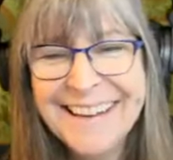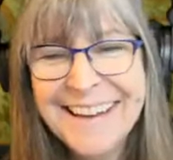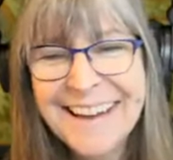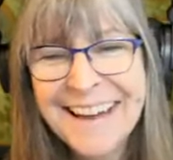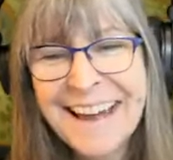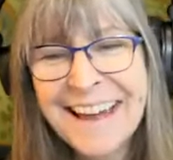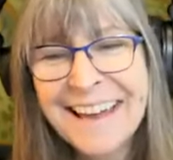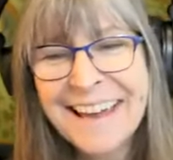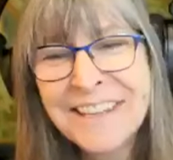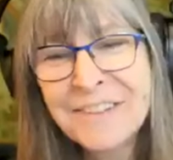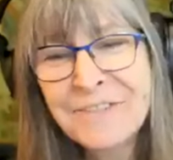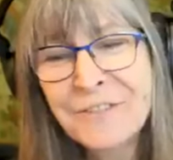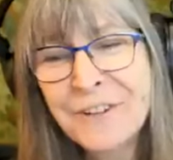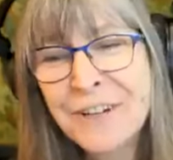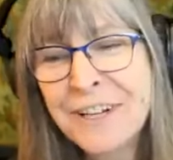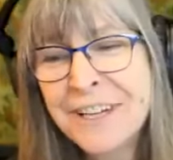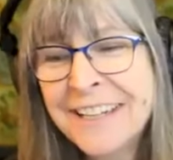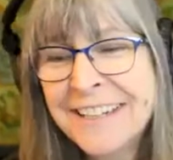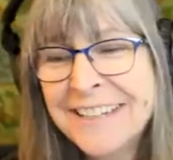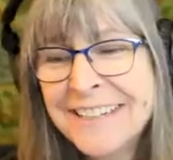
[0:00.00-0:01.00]
I like
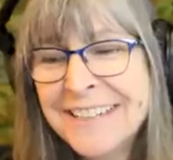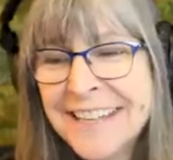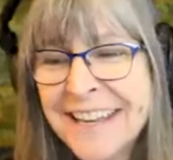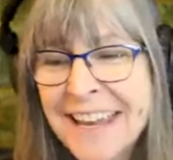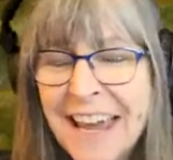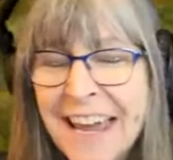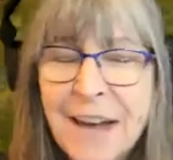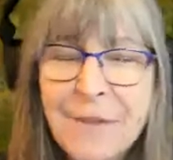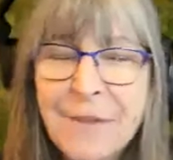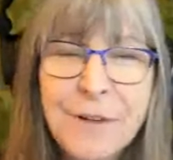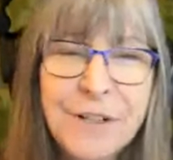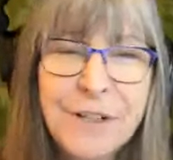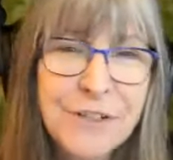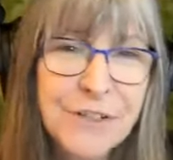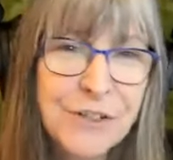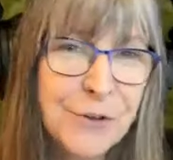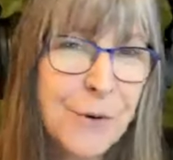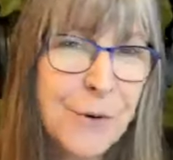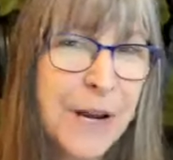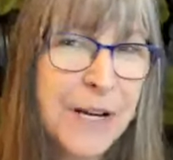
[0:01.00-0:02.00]
free. And as I'm going to
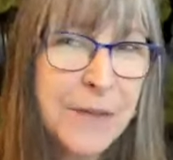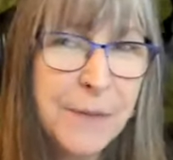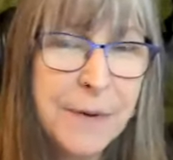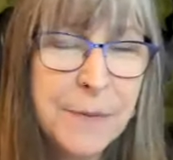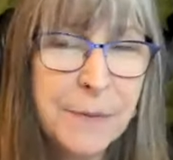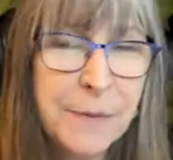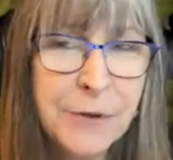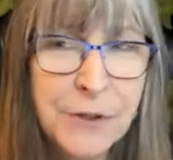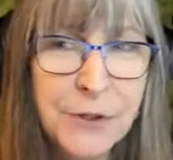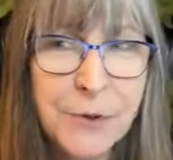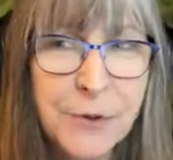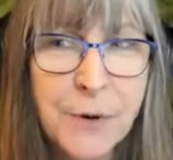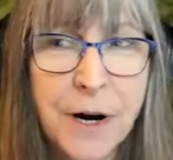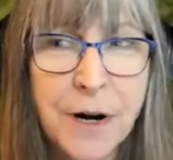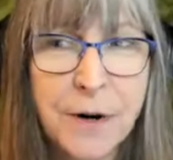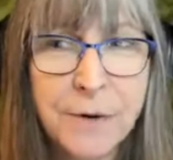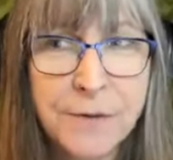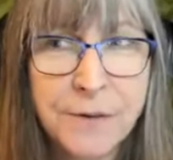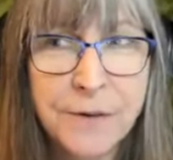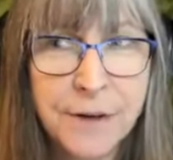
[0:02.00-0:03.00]
direct people to
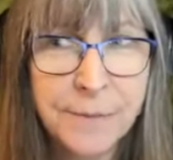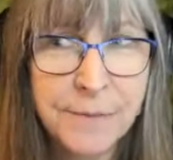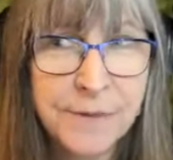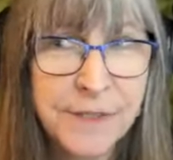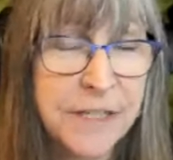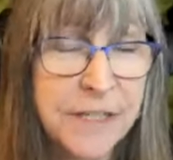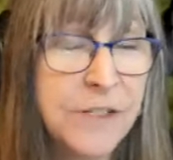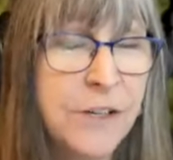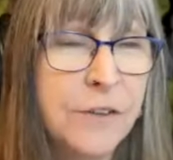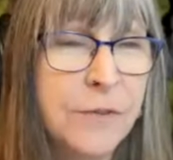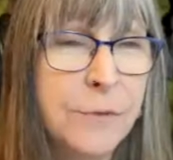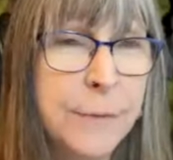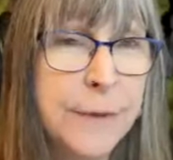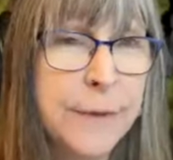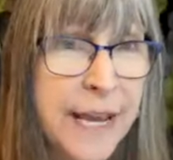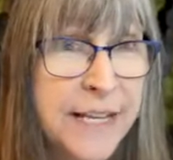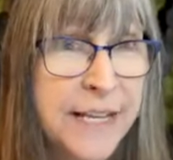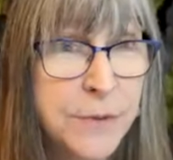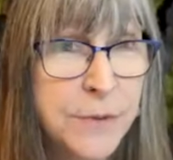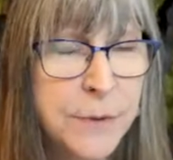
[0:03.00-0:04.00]
our tech talk from
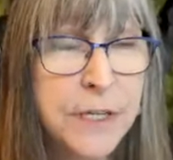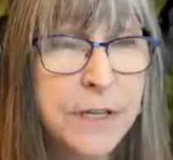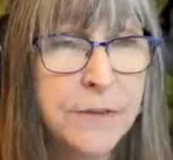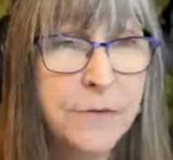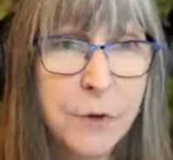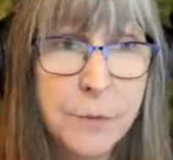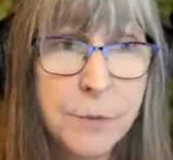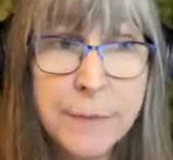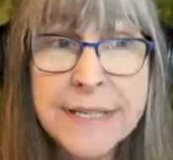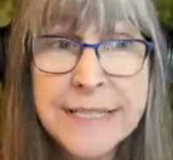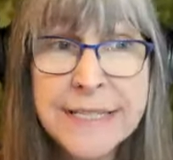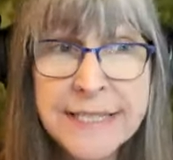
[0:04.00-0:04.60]
last week, if you missed